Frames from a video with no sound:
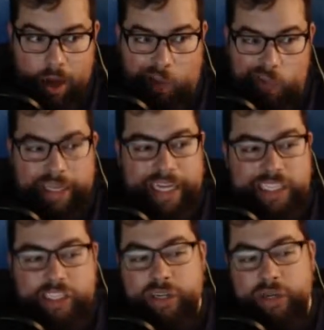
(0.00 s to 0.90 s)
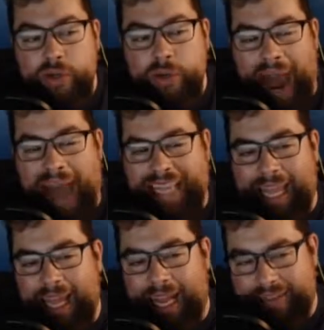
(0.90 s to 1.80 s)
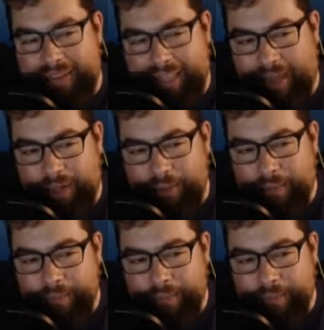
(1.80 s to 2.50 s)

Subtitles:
Only 2 Atla on this level.